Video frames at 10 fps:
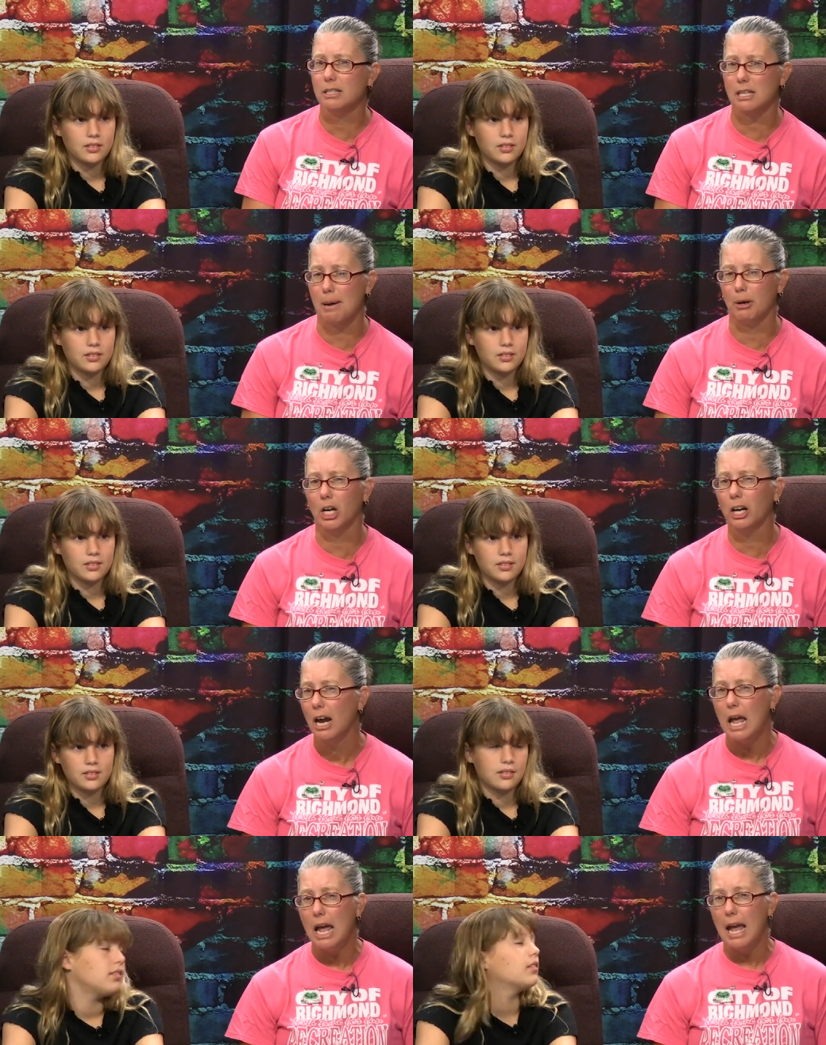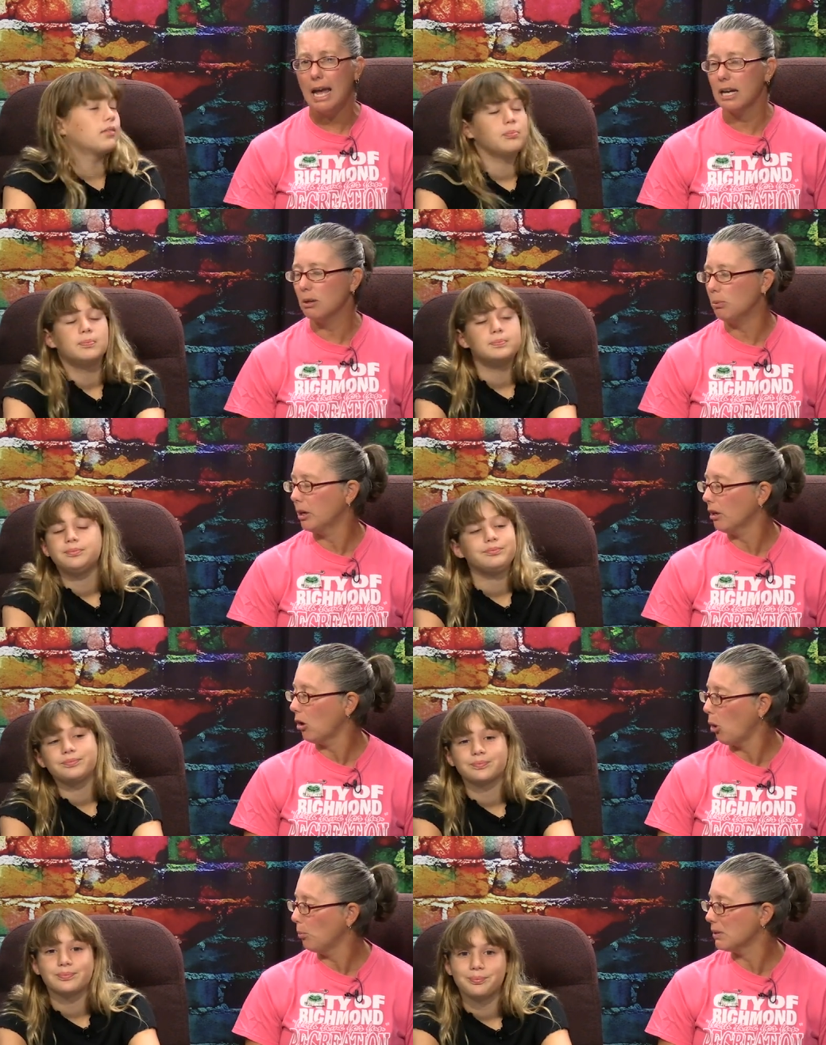Speaker 1: summer and we'll
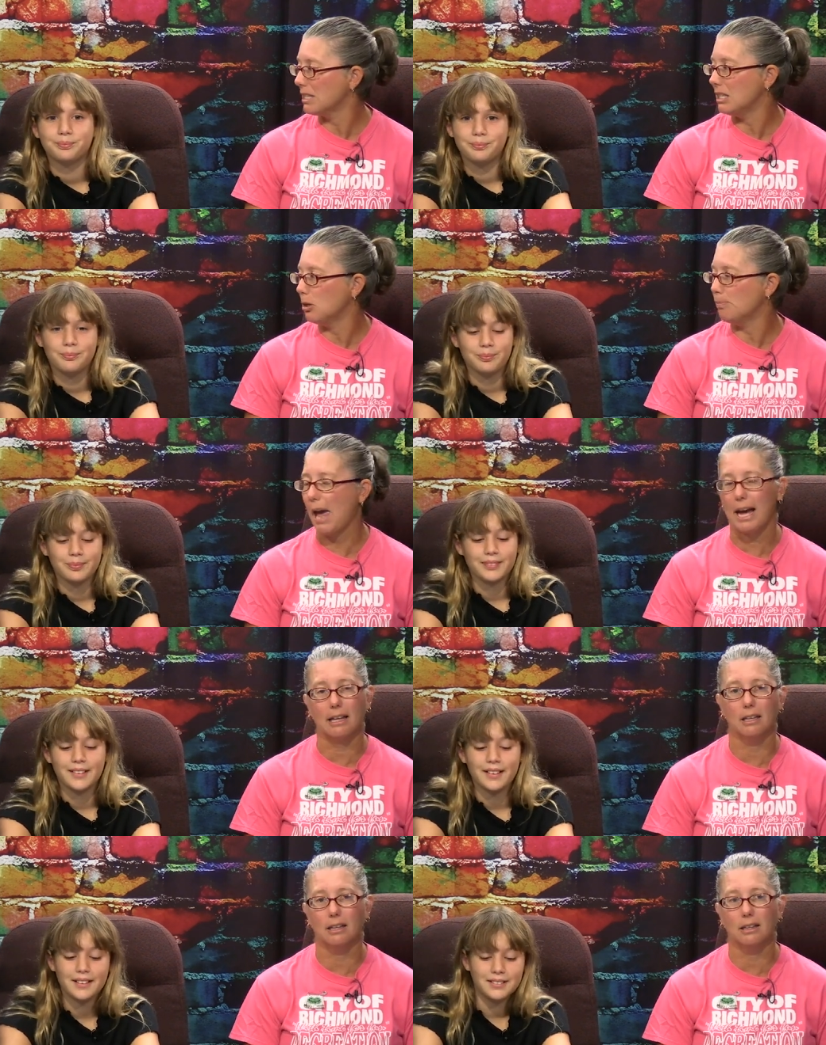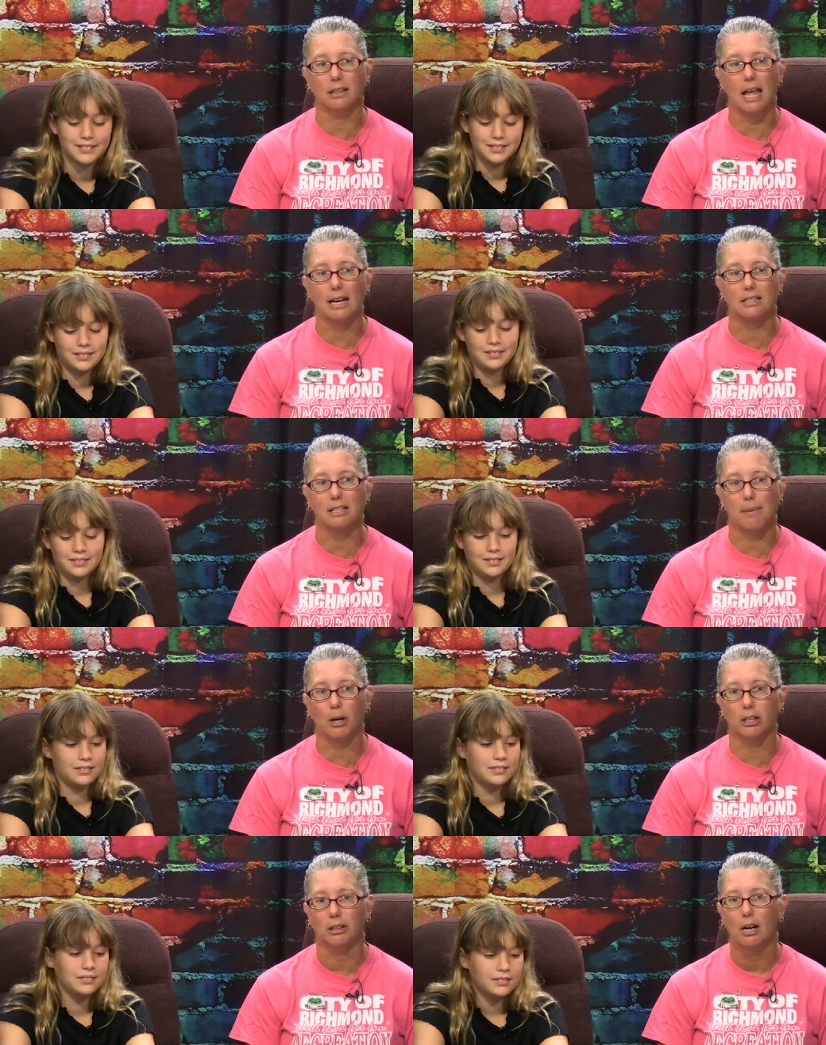hope to see you back in next
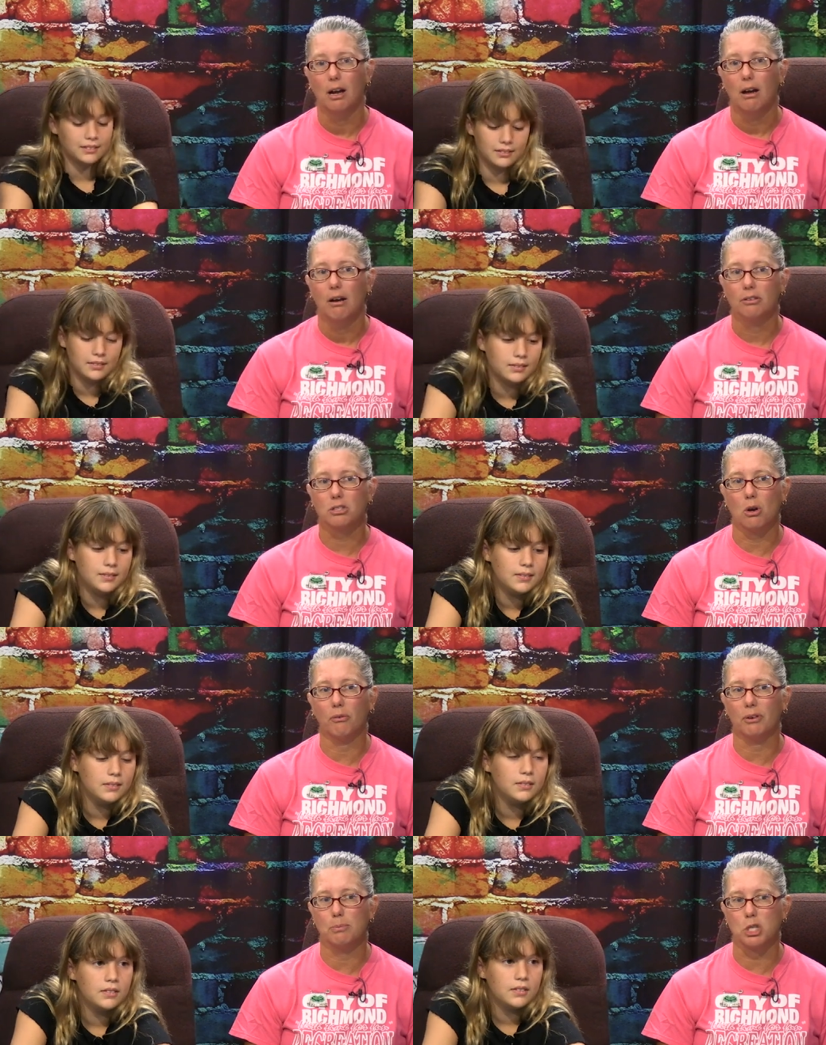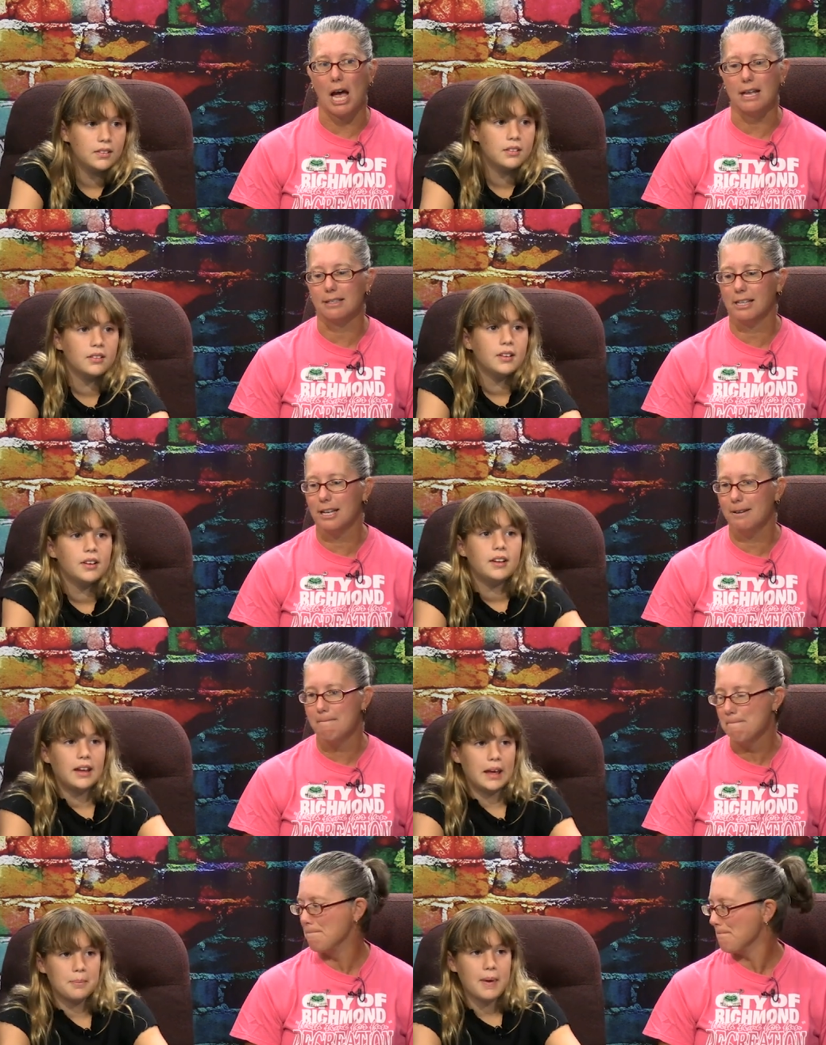summer. So from Jocelyn
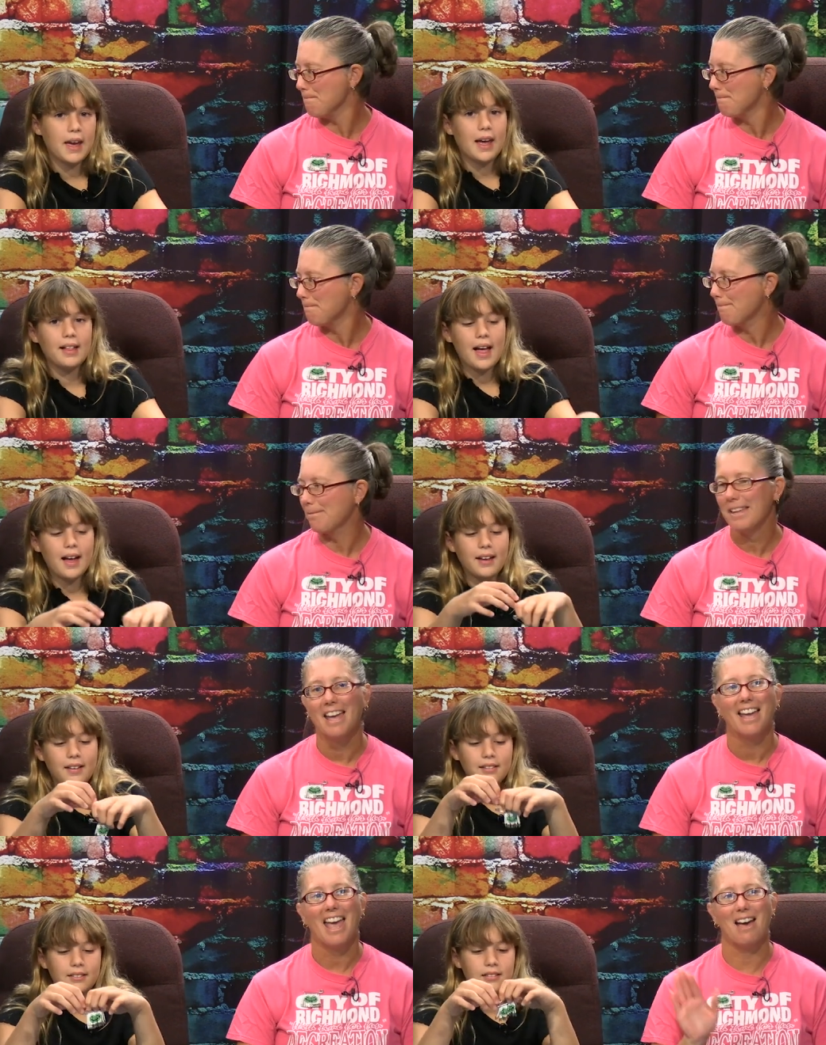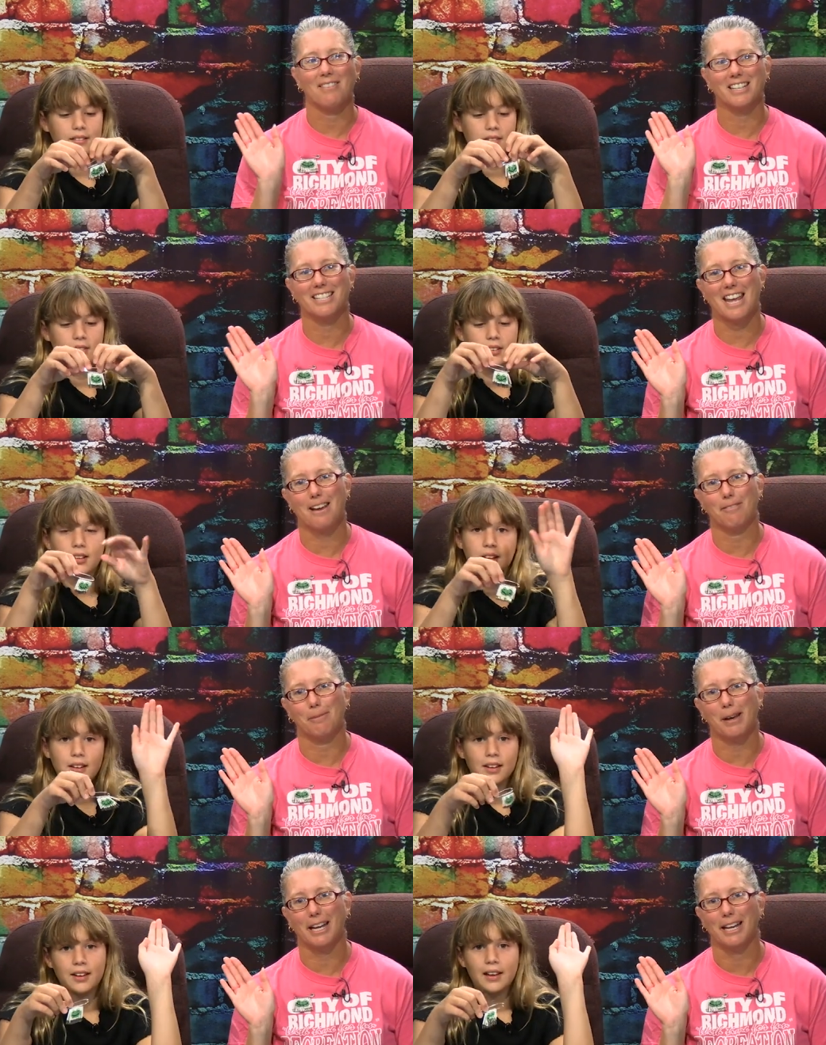
Speaker 2: and Mayella,
Speaker 1: have a good day,
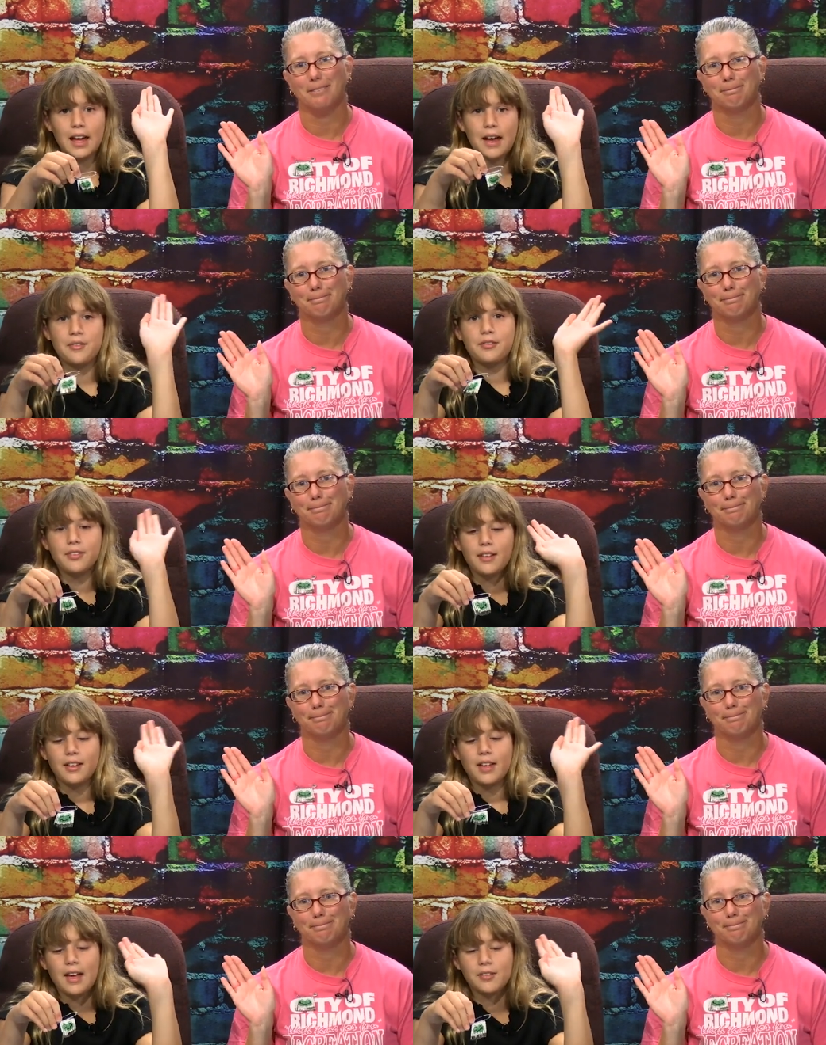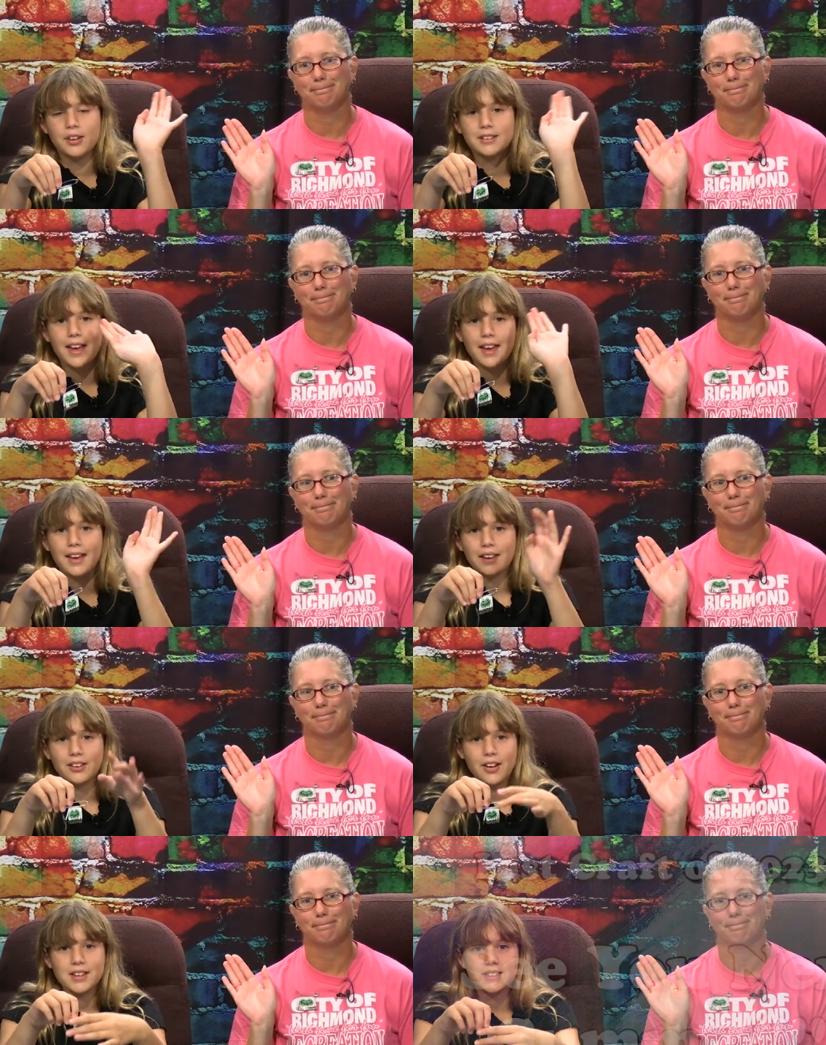everybody.
Speaker 2: Have have a good day and a great